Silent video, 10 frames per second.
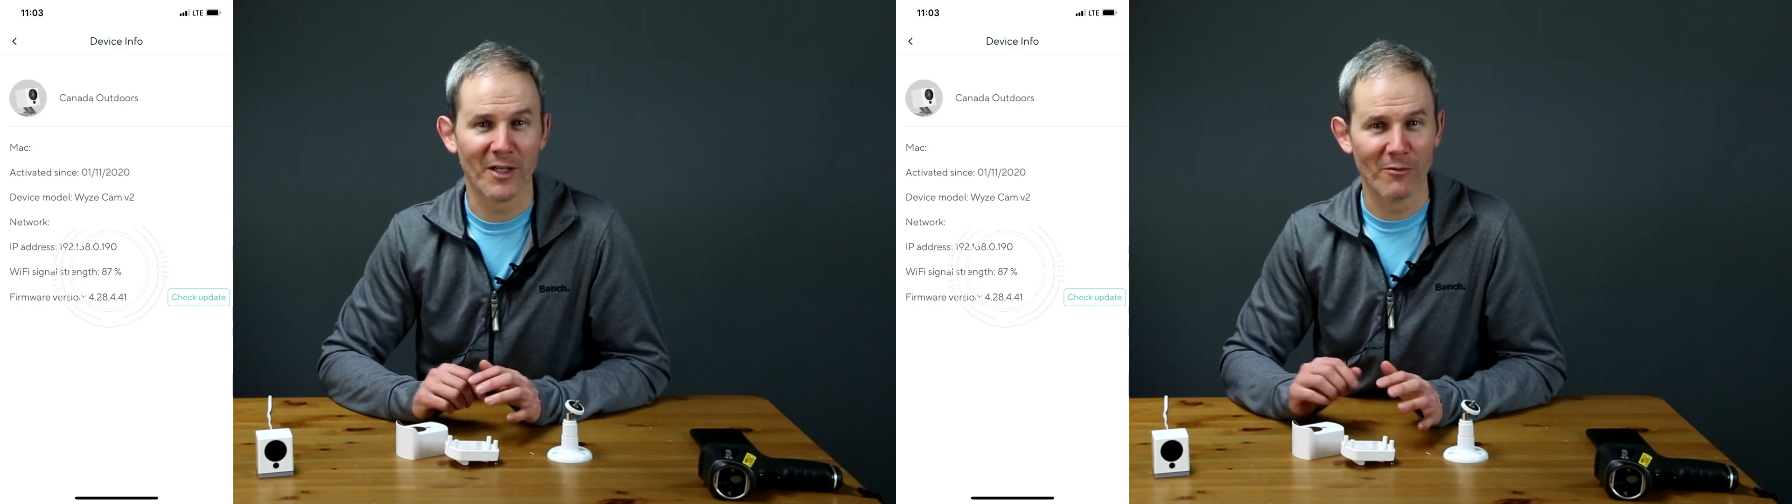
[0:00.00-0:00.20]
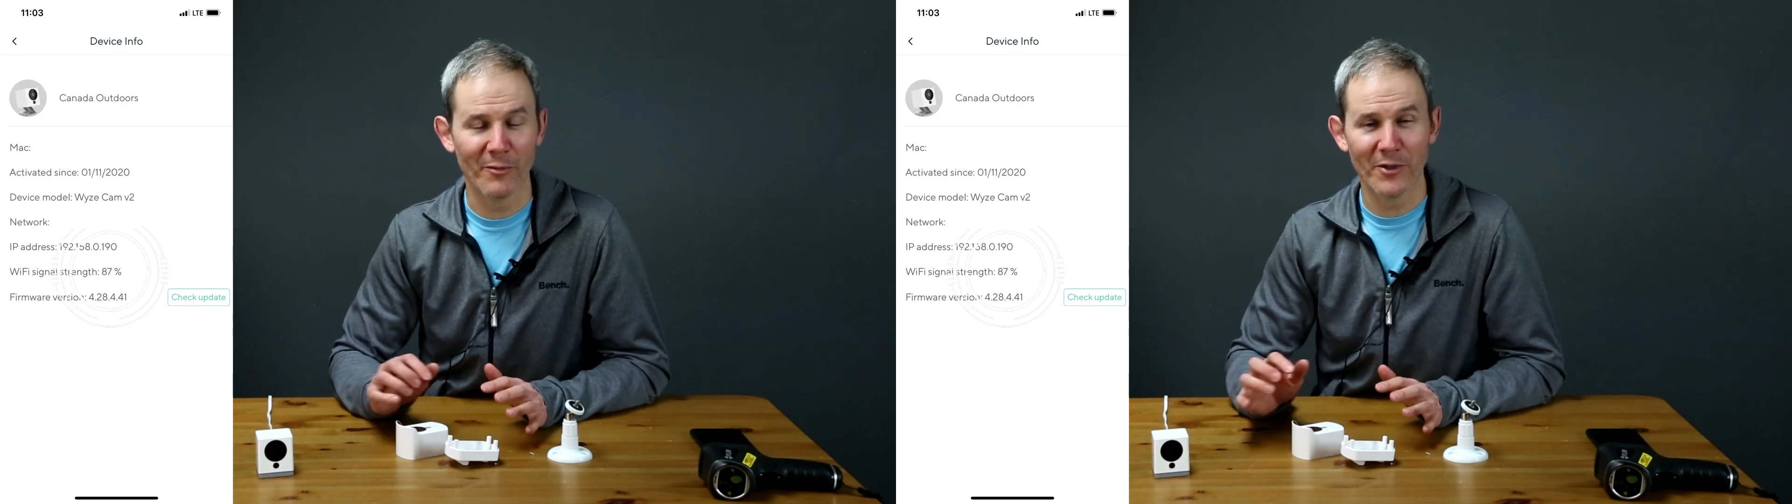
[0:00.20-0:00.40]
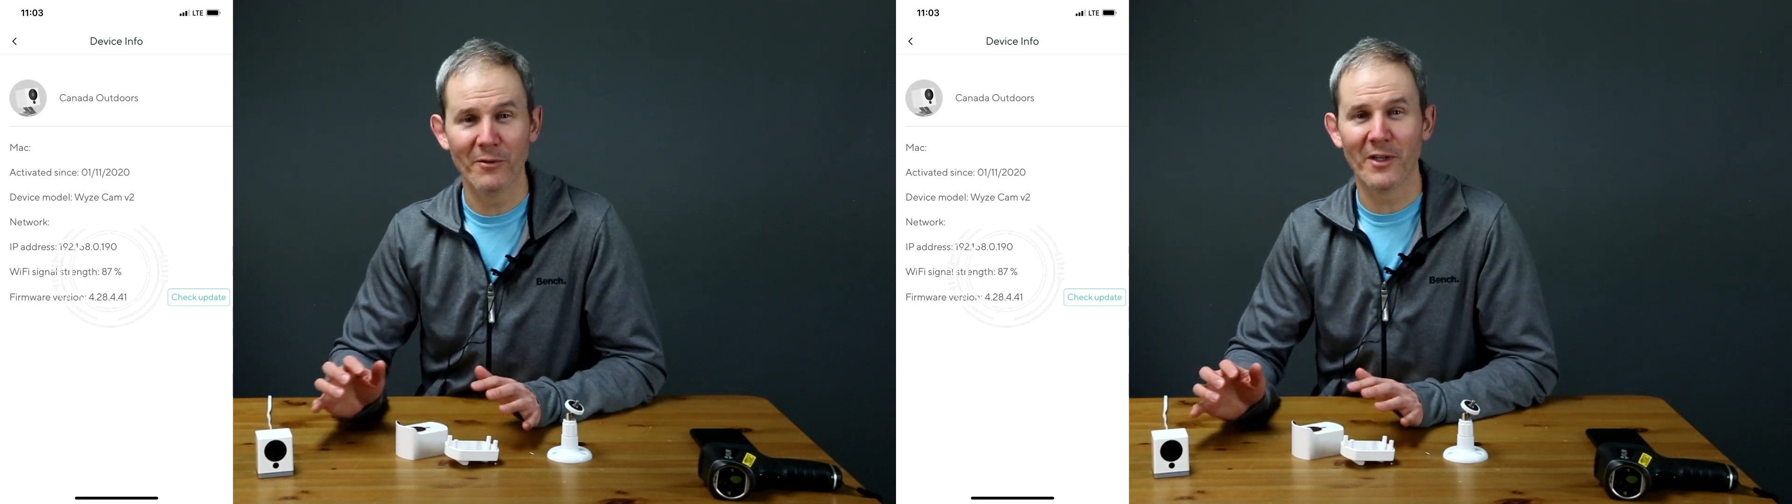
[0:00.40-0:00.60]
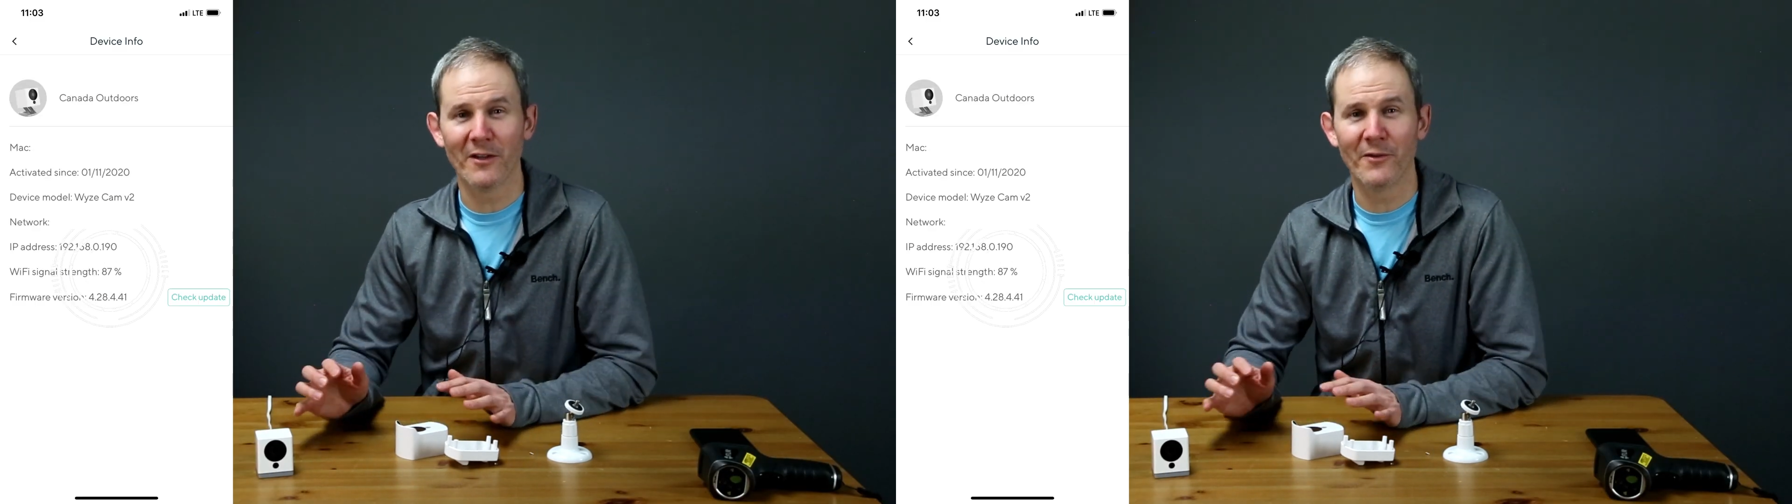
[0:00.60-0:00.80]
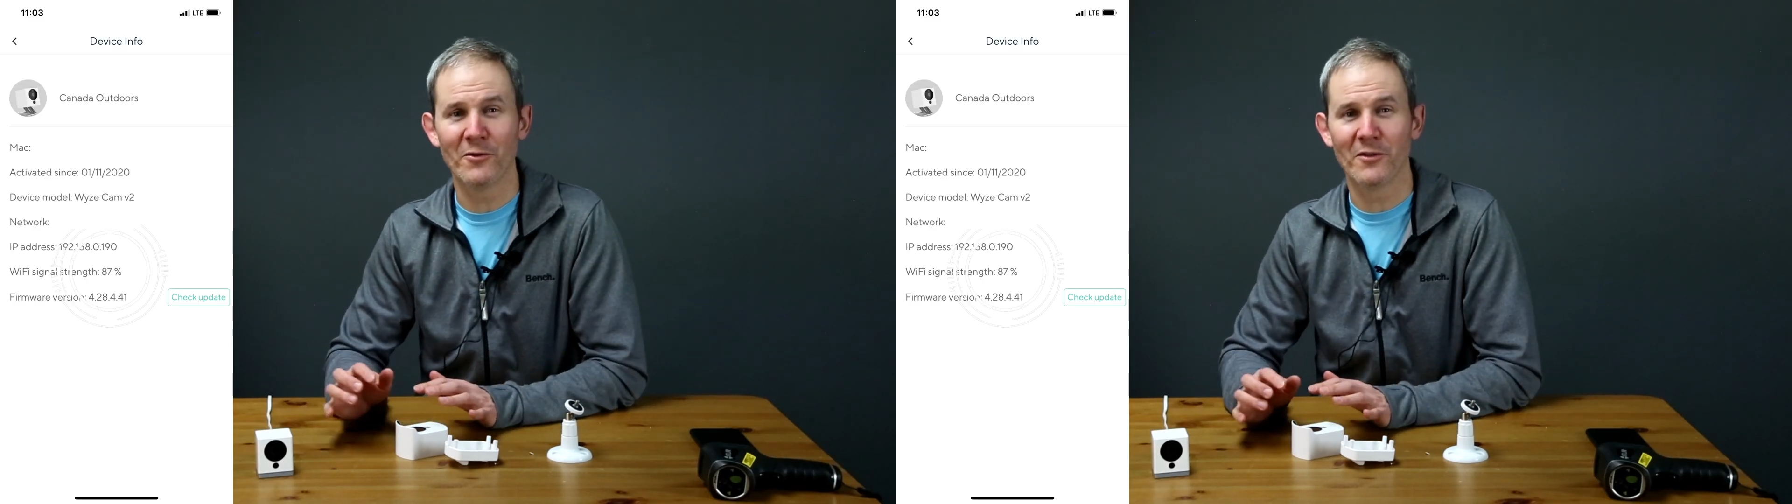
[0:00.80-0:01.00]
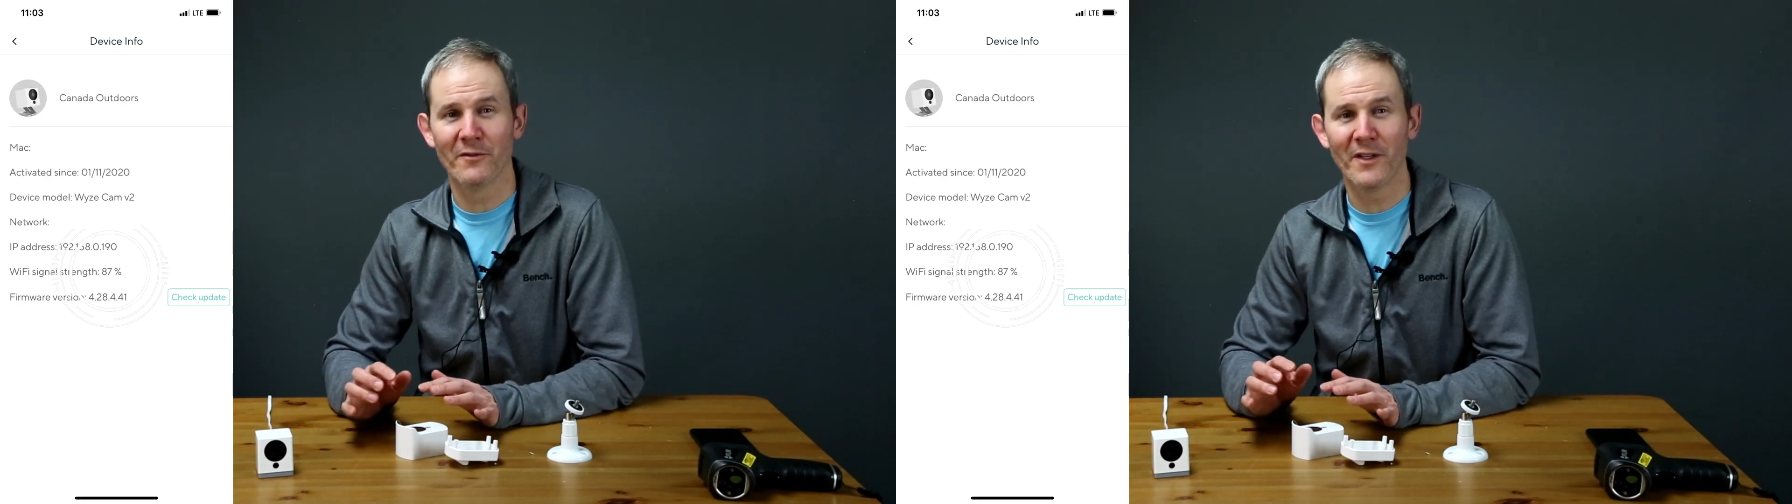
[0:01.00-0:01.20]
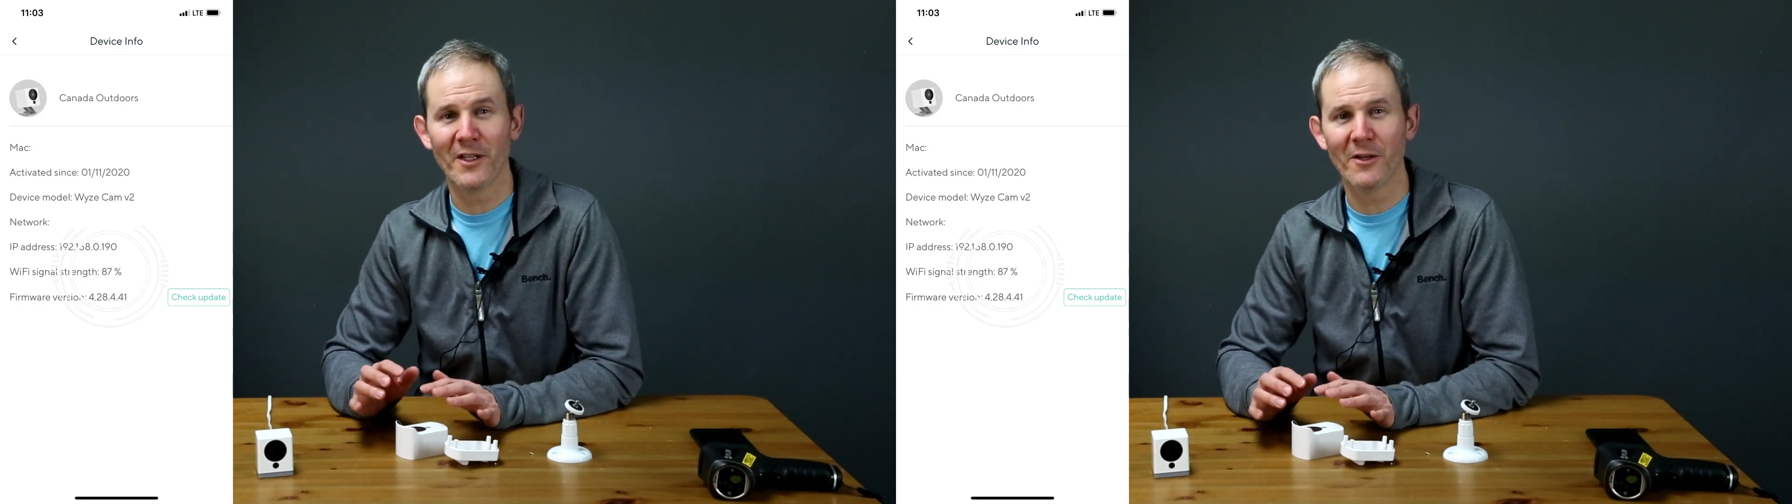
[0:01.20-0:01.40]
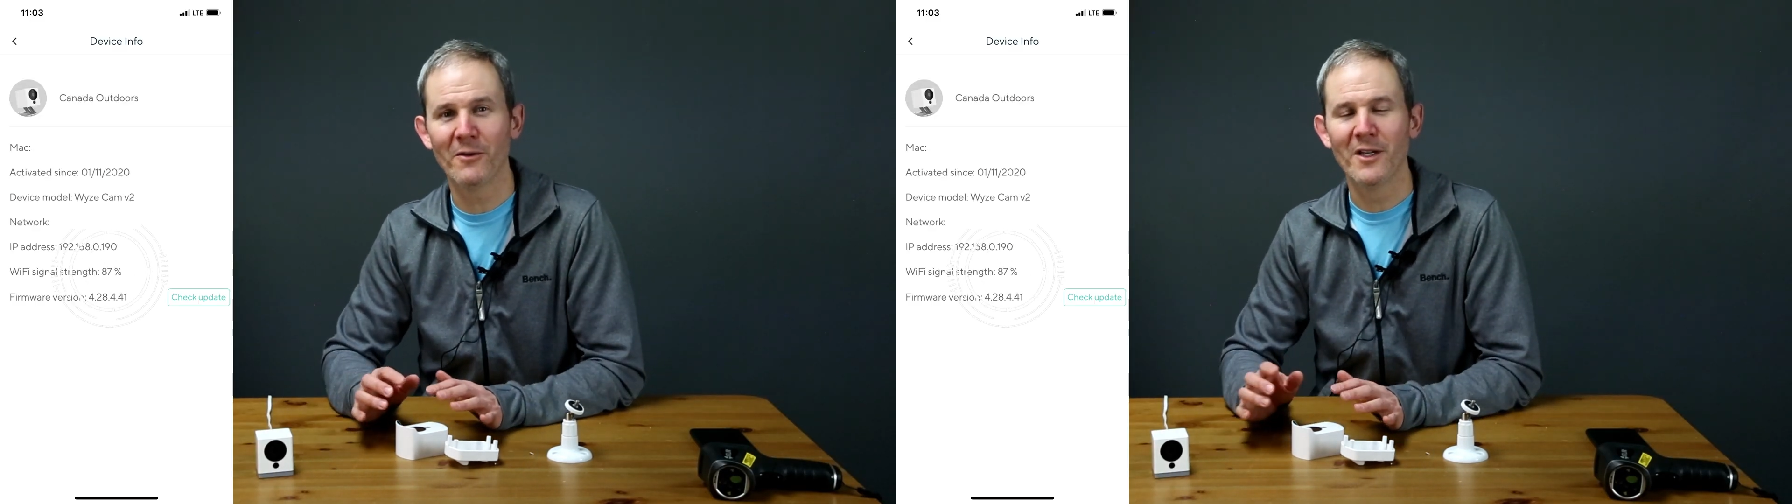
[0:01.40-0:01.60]
but I will be doing a future
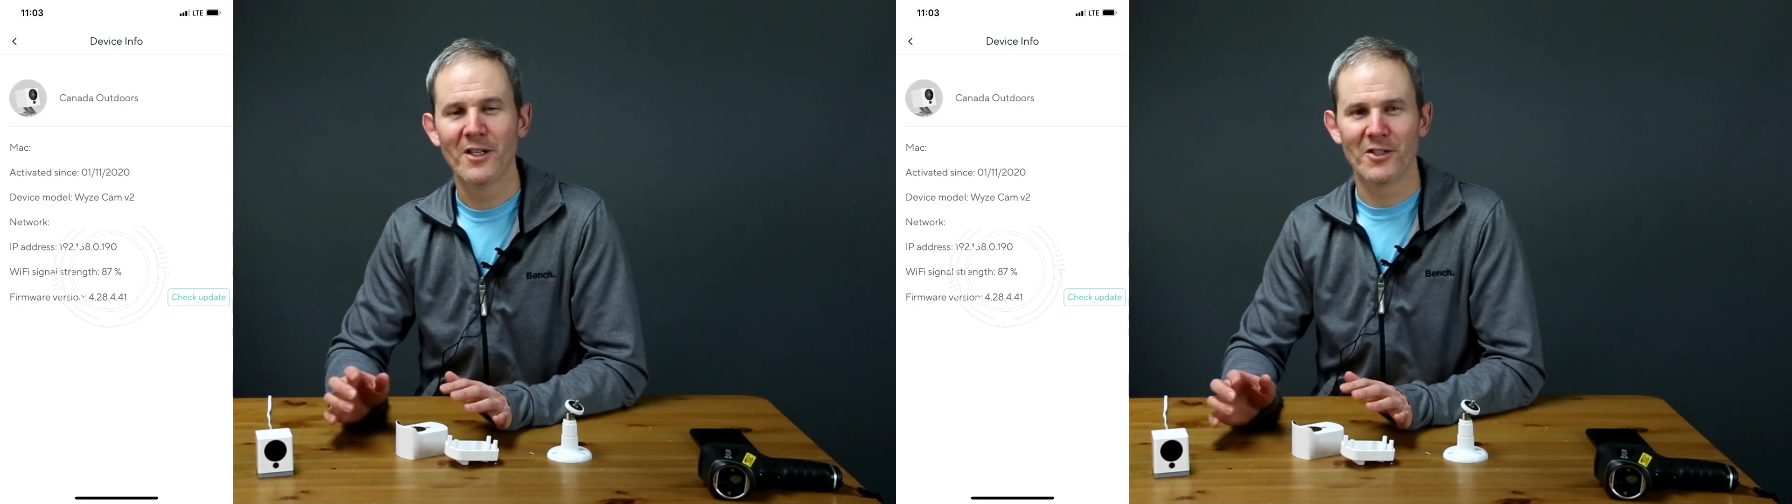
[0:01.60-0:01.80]
video